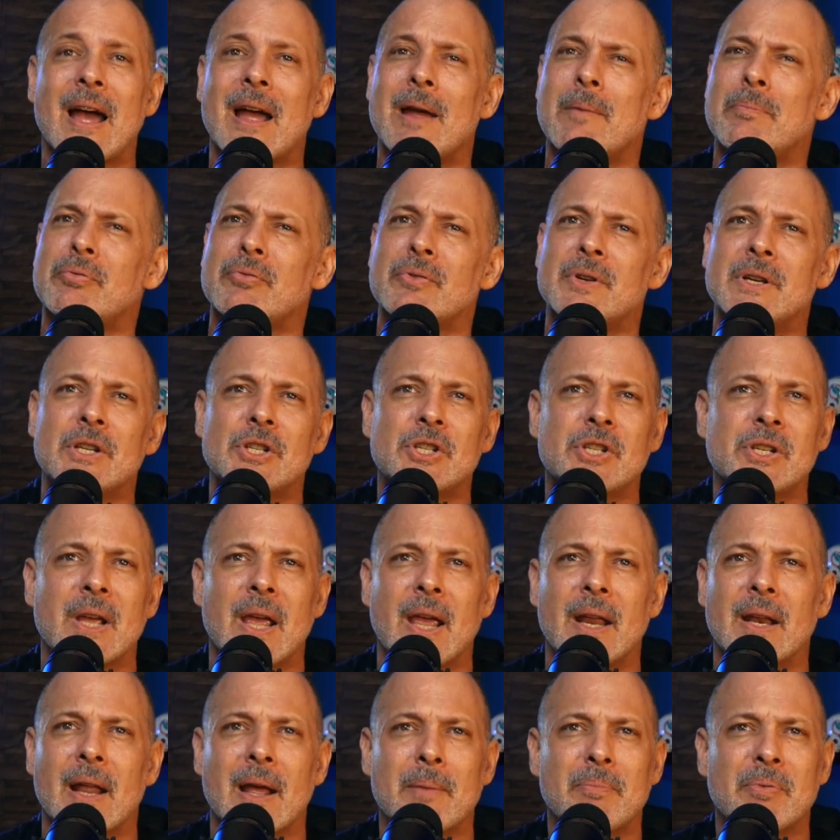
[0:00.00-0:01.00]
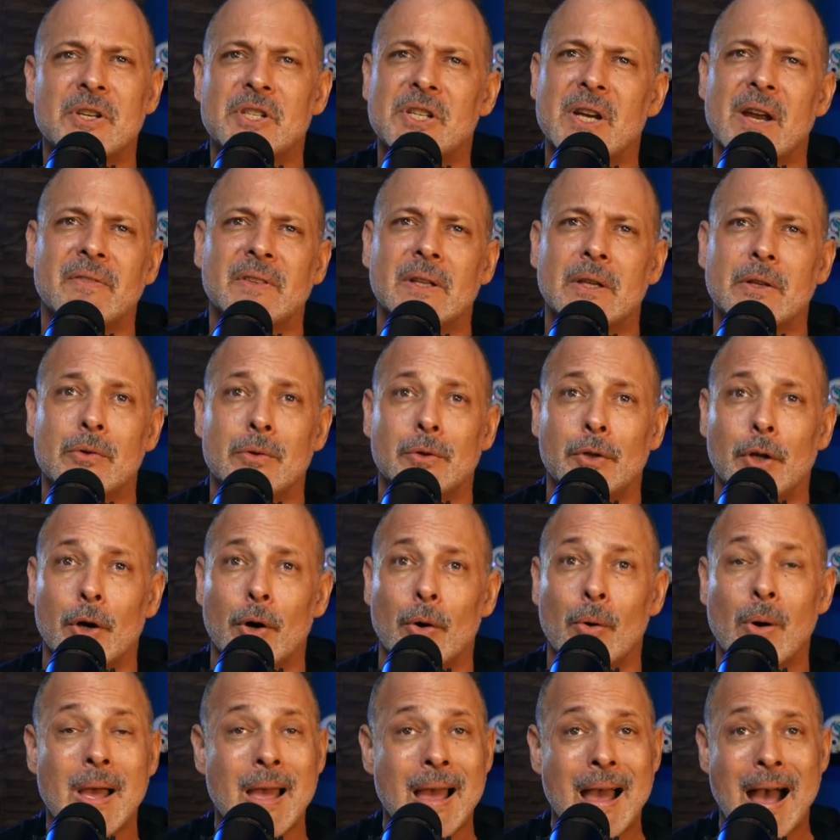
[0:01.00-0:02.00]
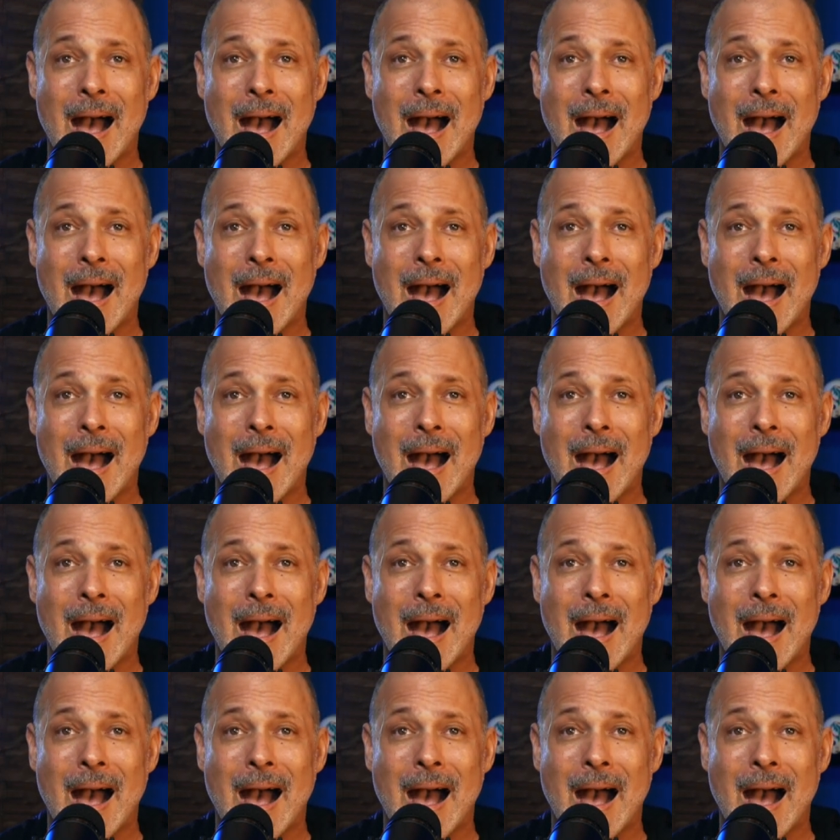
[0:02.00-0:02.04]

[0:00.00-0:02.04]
I appreciate it. I appreciate everything you do.